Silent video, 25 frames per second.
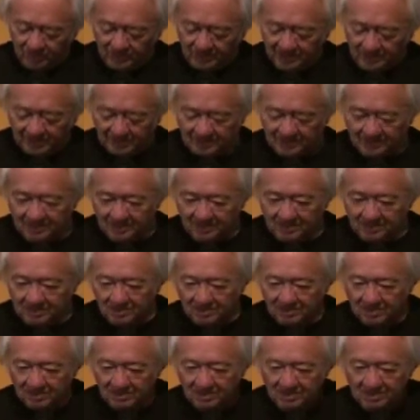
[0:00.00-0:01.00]
I think,
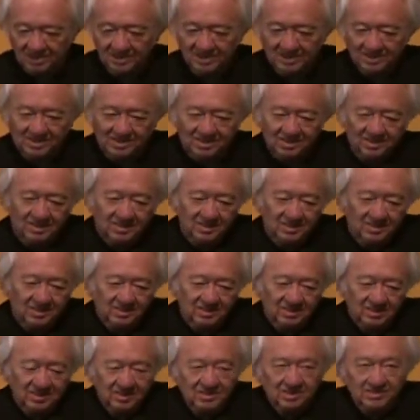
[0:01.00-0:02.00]

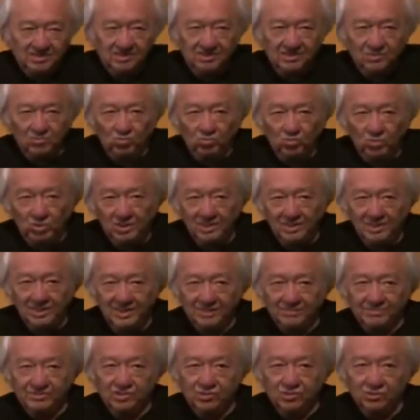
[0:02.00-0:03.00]
is the one
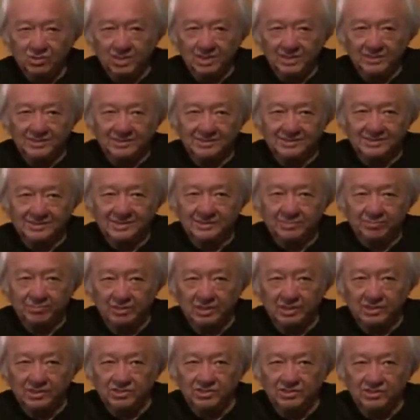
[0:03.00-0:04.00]
abstract
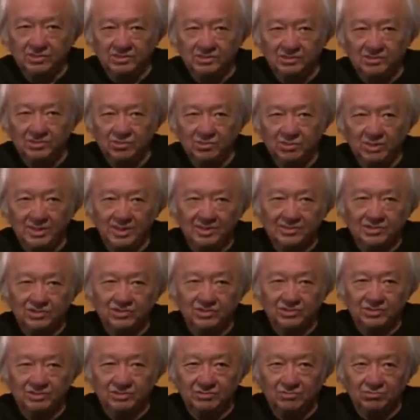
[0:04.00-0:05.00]
expressionist who
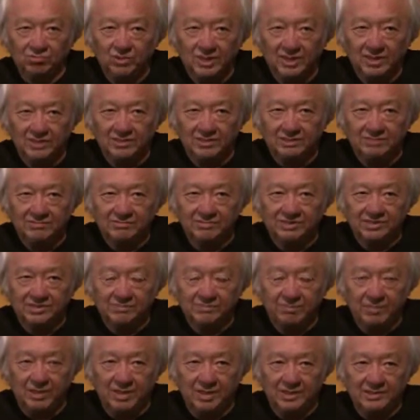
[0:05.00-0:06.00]
actually directly
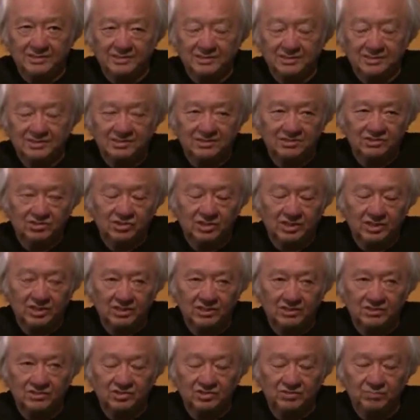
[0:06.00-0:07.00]
responds to the
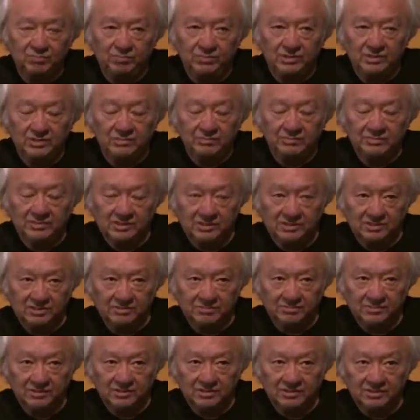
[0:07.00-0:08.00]
challenge of
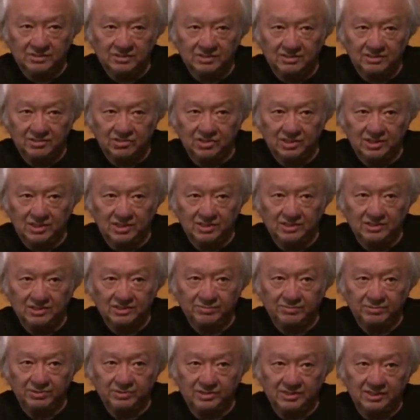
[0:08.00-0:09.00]
minimalism and to the
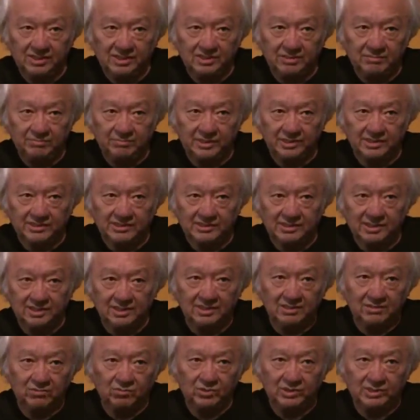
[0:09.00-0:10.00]
challenge presented by
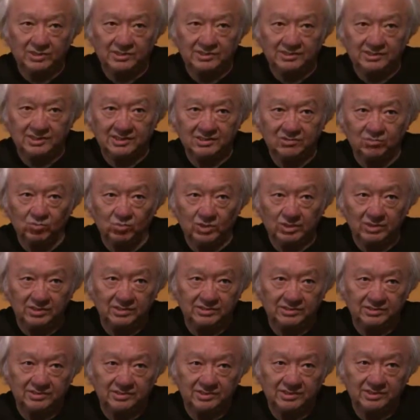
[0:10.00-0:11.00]
Stella when he says, What
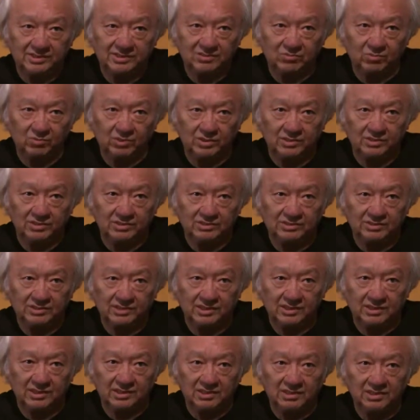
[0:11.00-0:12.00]
you see is what you
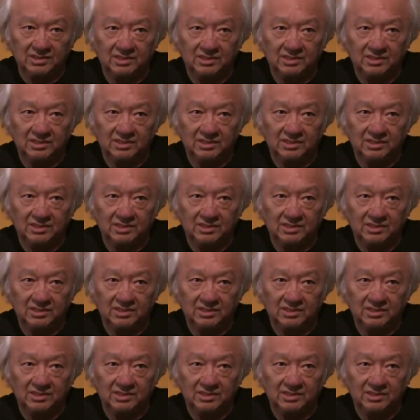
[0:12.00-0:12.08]
see.